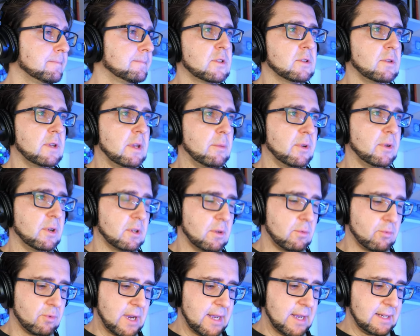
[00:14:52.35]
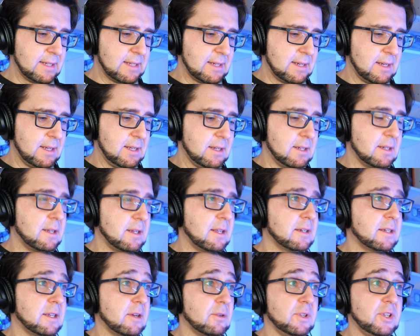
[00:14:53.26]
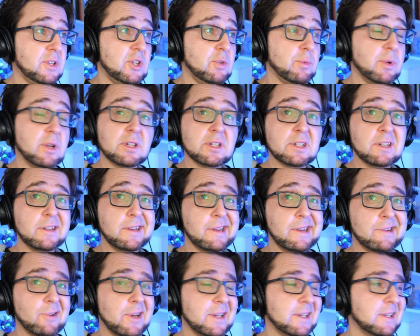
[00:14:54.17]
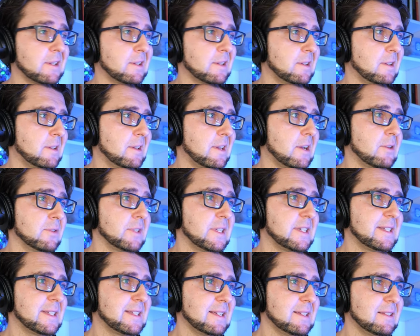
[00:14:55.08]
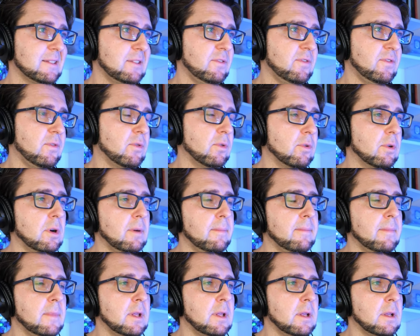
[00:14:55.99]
So yeah, we're going to write down here, we're going to write down 64.